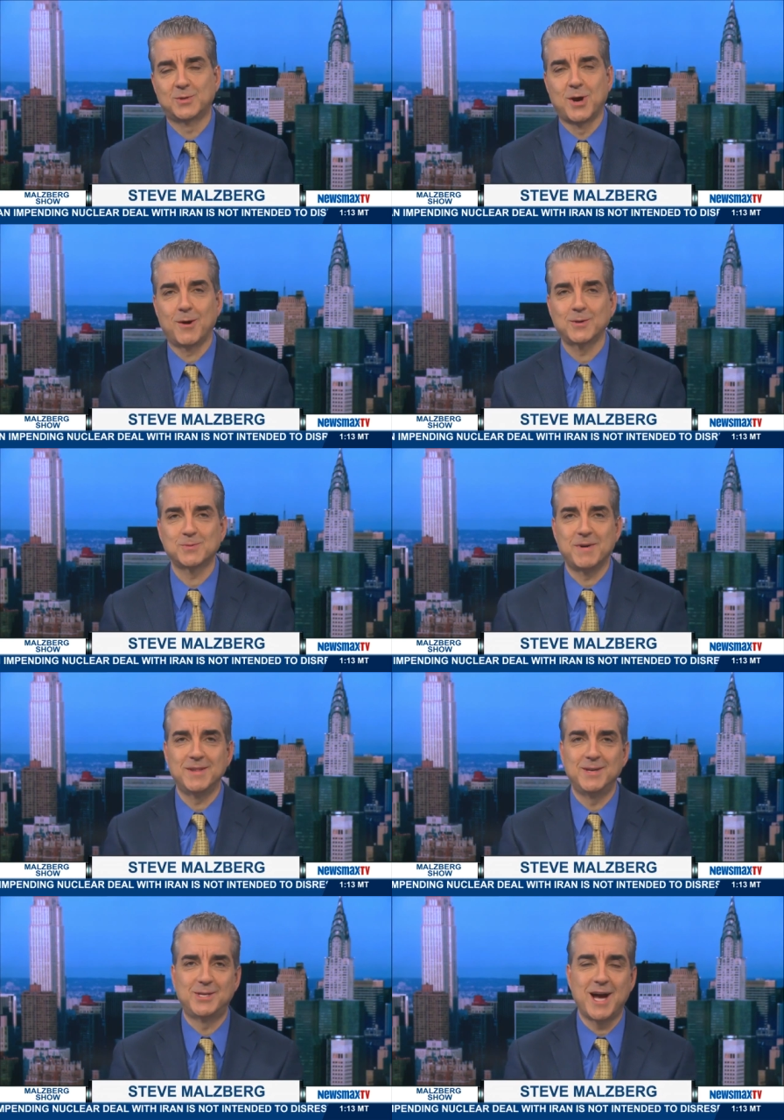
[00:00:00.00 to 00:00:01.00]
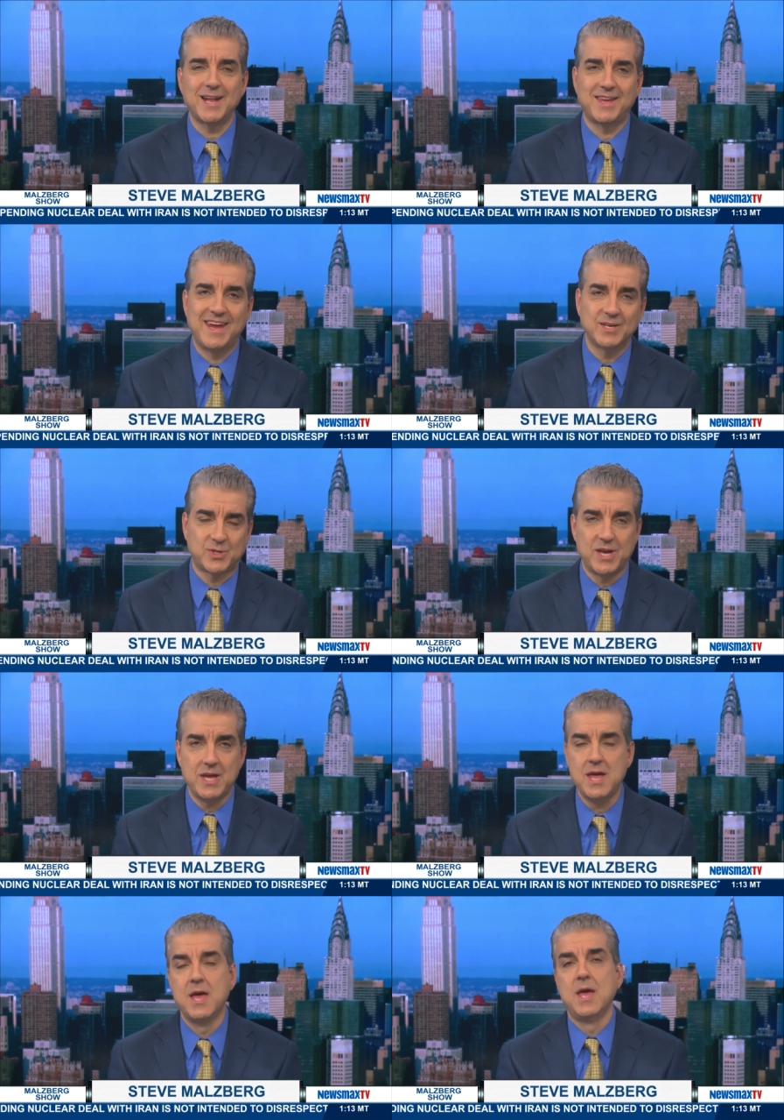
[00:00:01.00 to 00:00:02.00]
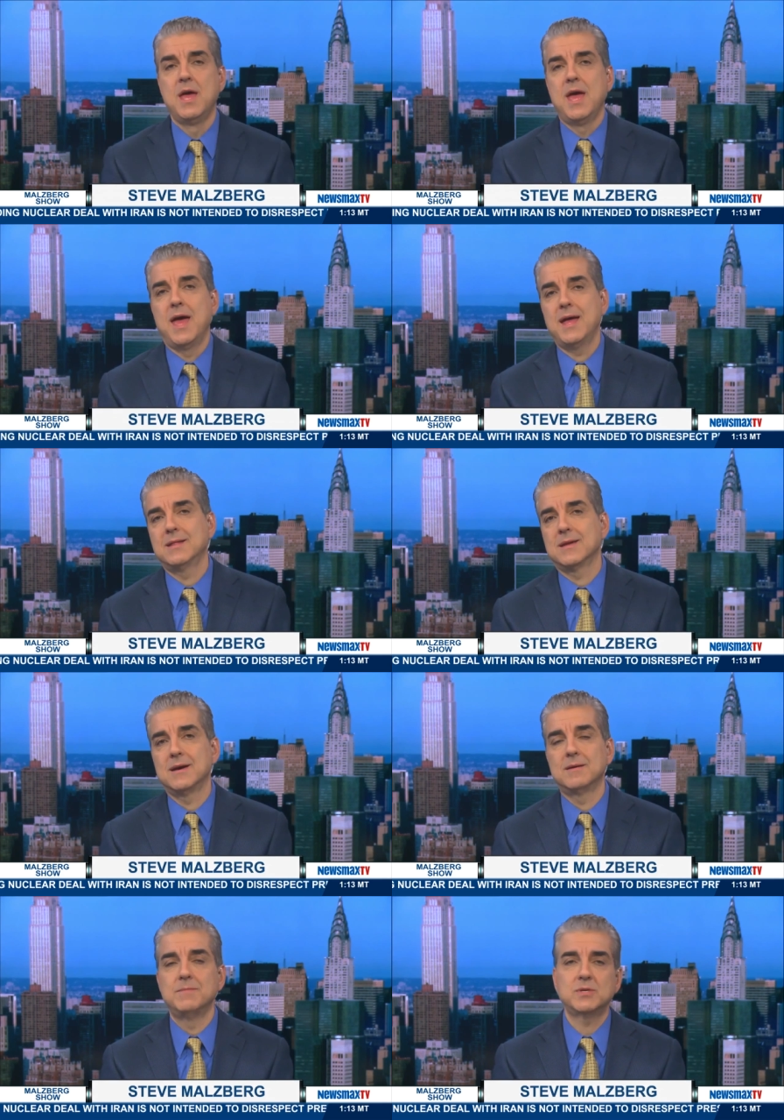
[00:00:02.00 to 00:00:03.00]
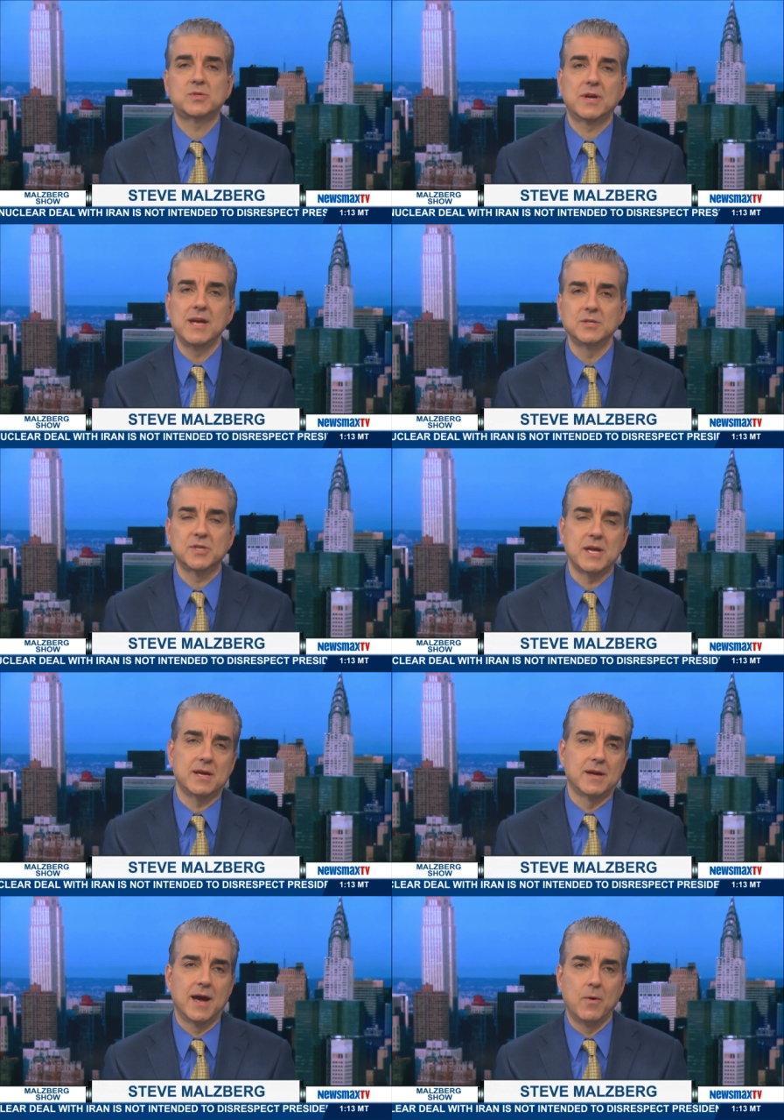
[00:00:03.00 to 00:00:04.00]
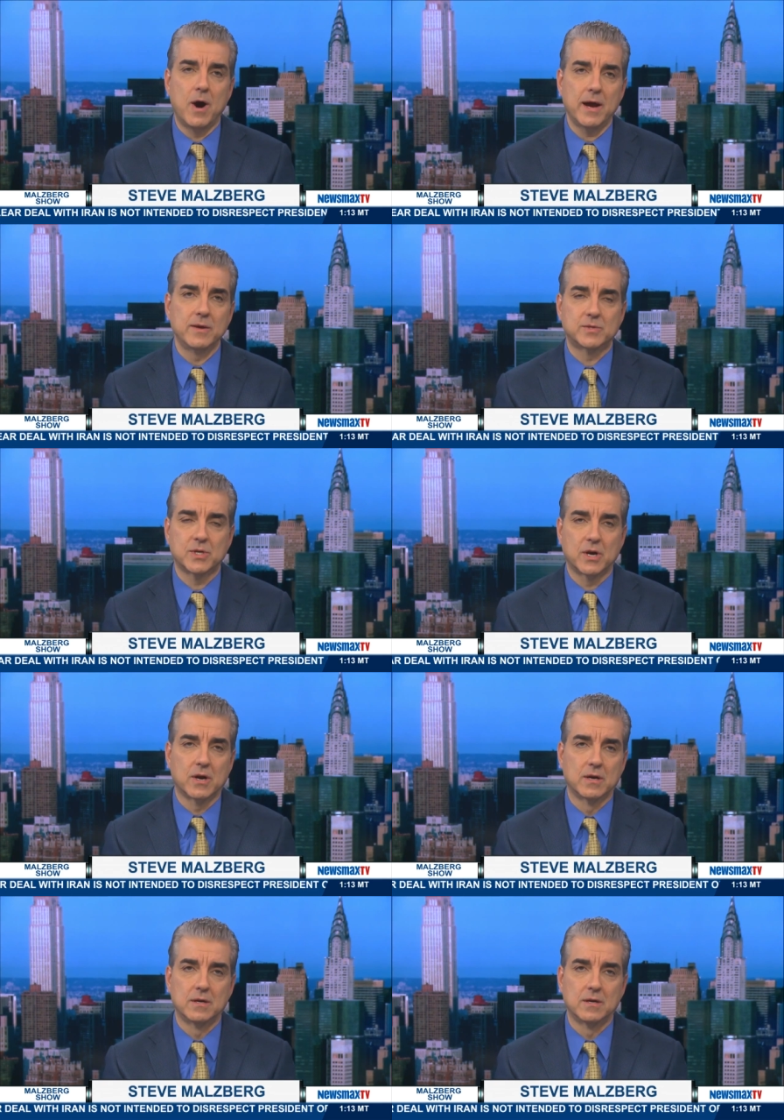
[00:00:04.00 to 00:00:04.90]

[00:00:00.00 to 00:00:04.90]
correspondent John Gizzi. And uh, Mr. Gizzi, how are you, sir?